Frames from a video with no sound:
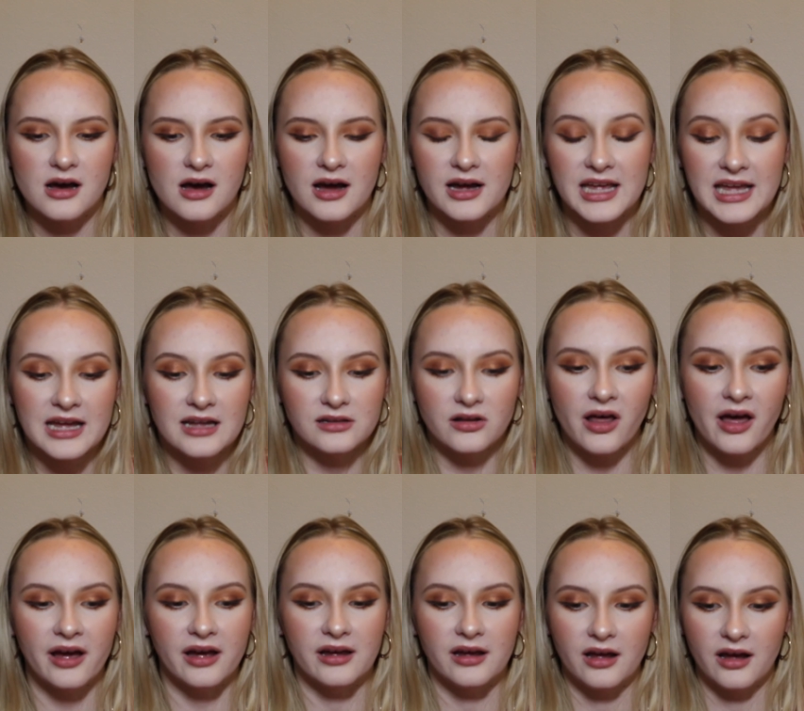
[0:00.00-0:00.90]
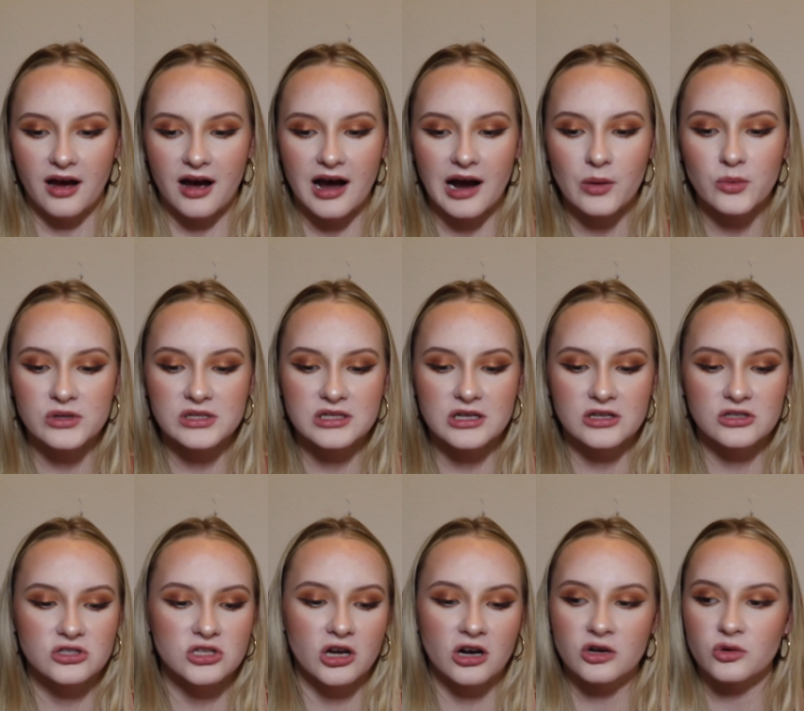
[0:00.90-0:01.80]
I can't lie. I was
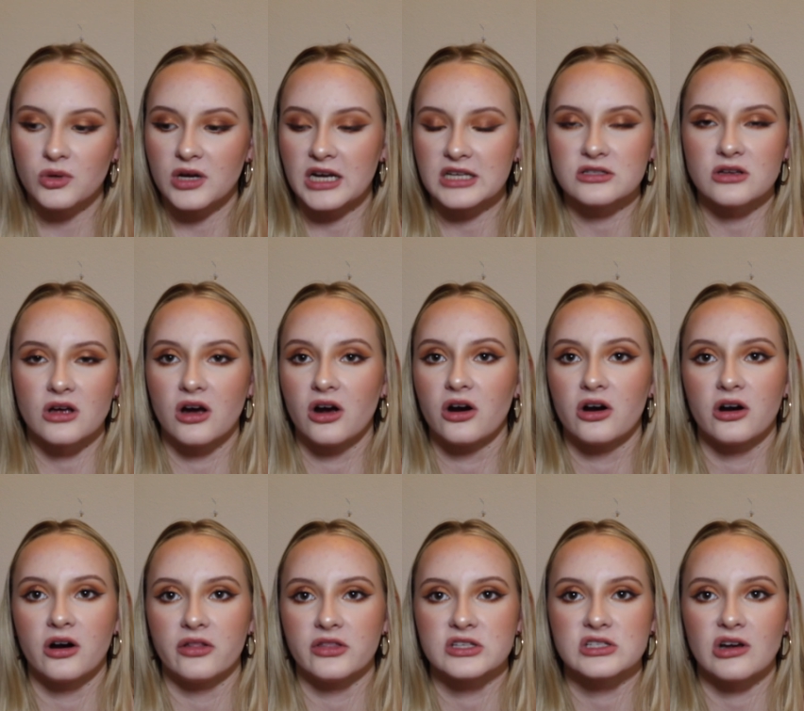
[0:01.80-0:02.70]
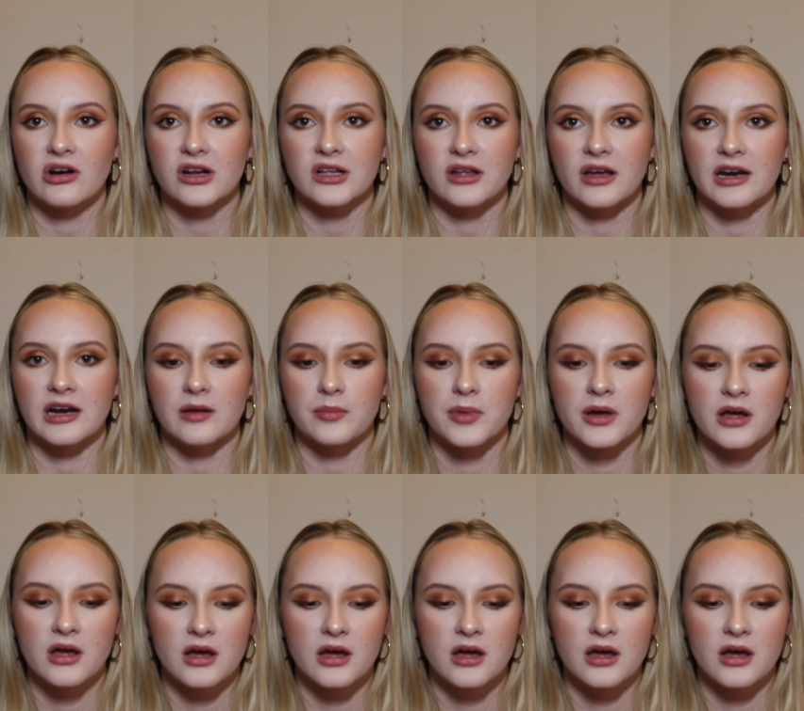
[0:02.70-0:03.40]
concerned when I saw her on the starting lineup.